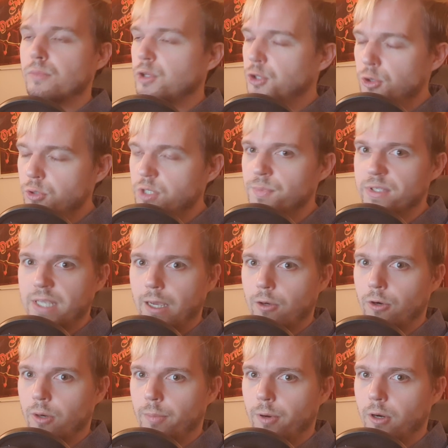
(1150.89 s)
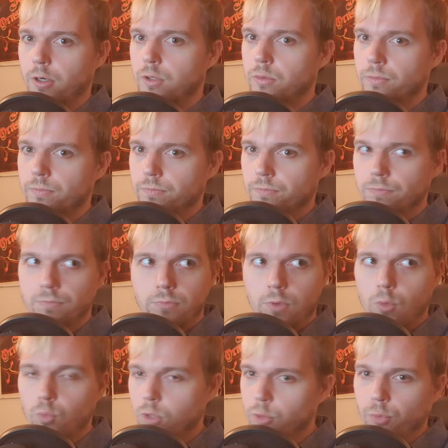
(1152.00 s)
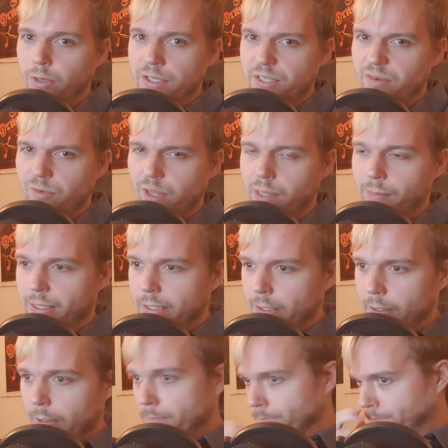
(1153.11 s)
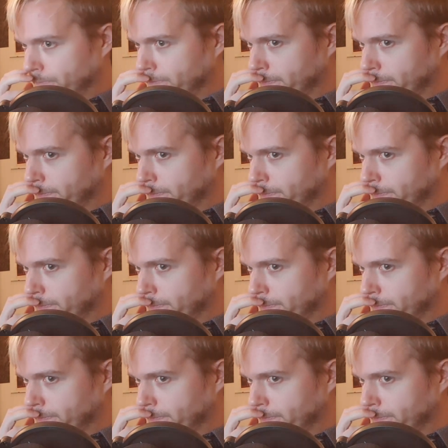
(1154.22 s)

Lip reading: Huge mistake on our part. We'll release everything immediately.